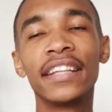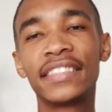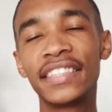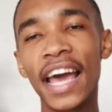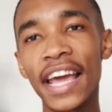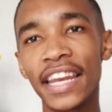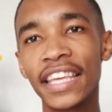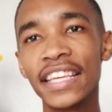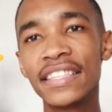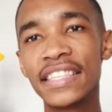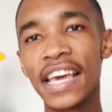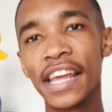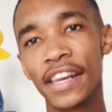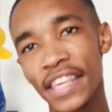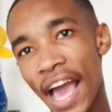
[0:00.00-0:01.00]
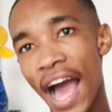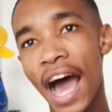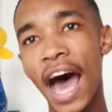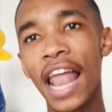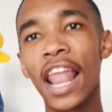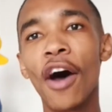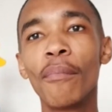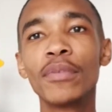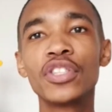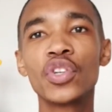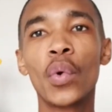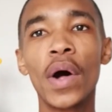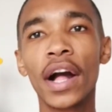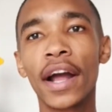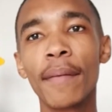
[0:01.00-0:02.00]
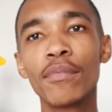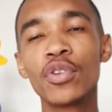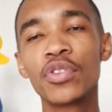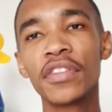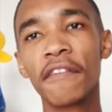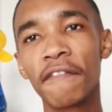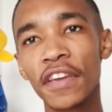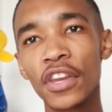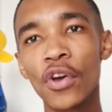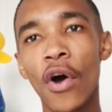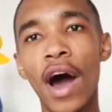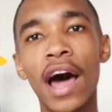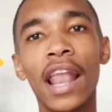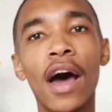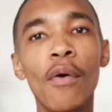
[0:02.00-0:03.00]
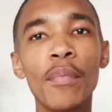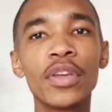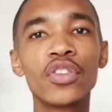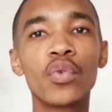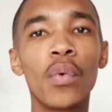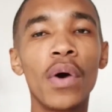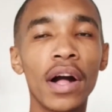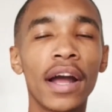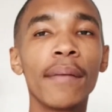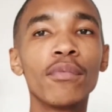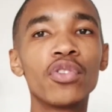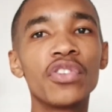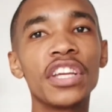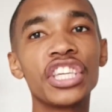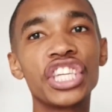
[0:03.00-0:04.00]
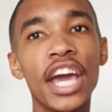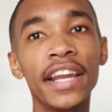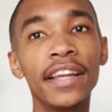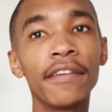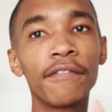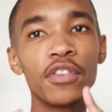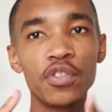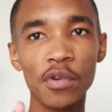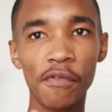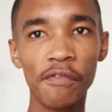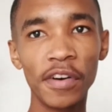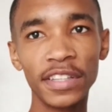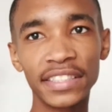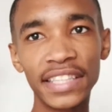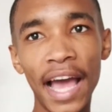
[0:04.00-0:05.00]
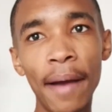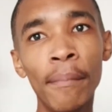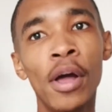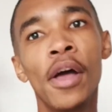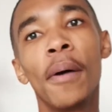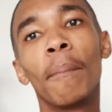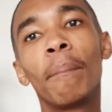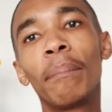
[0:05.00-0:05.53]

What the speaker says: It's that easy. And yeah, allow me to welcome you to the video, allow me to welcome you to the channel if it's your first time.